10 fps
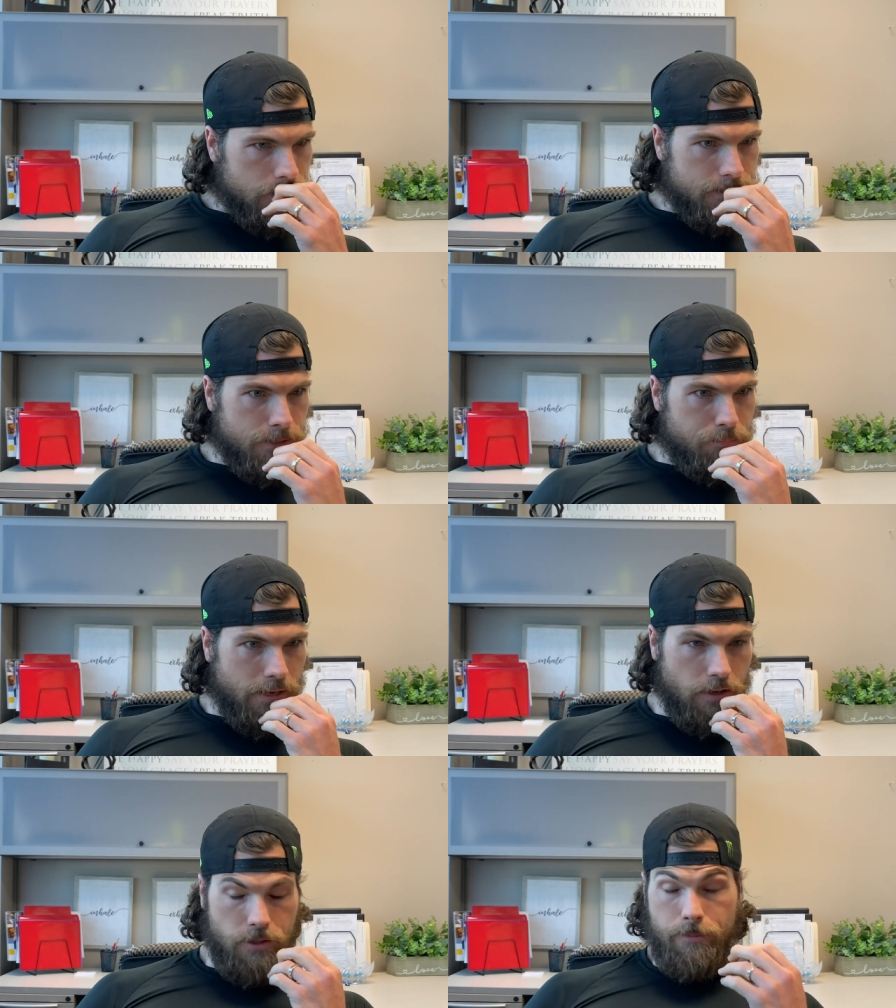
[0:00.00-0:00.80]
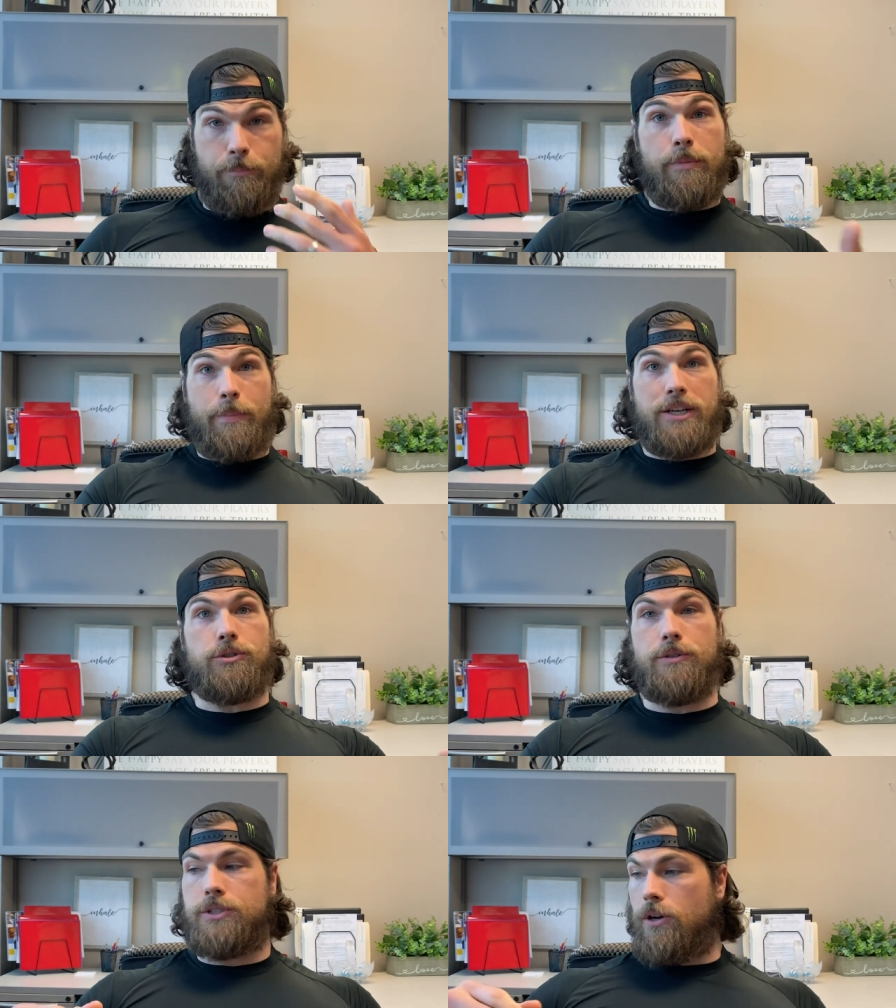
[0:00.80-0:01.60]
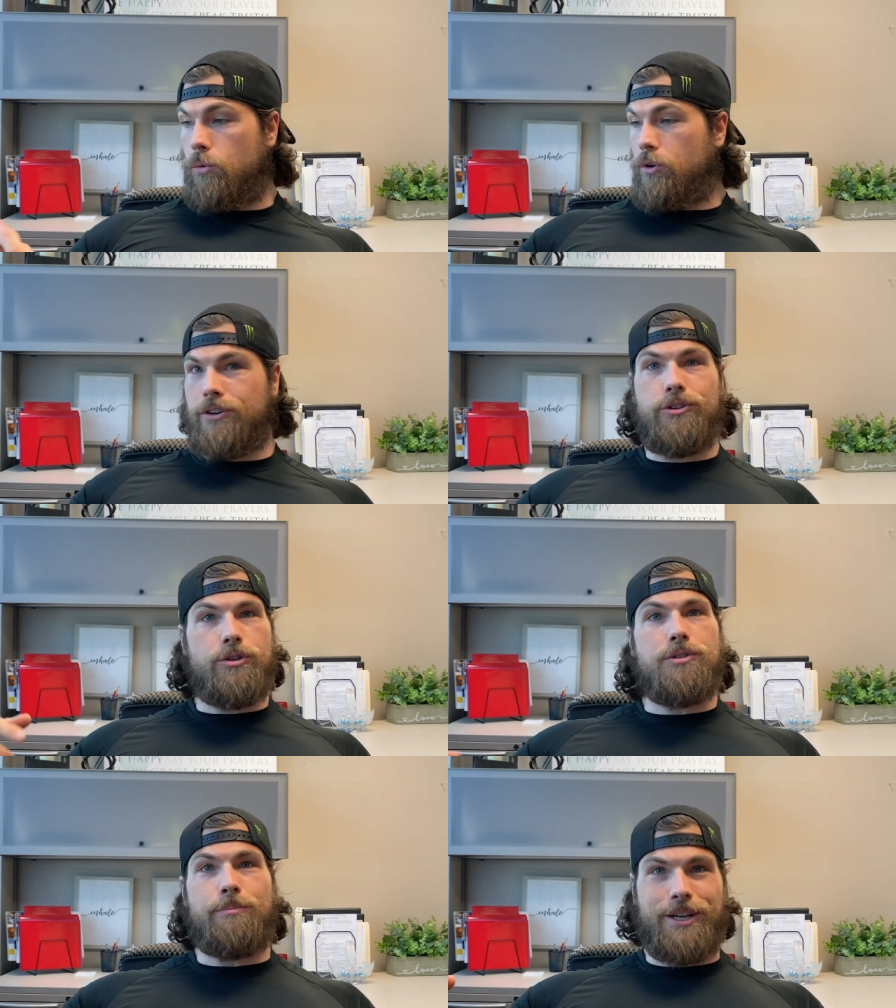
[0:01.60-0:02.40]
Skip that other picture. So we're gonna do some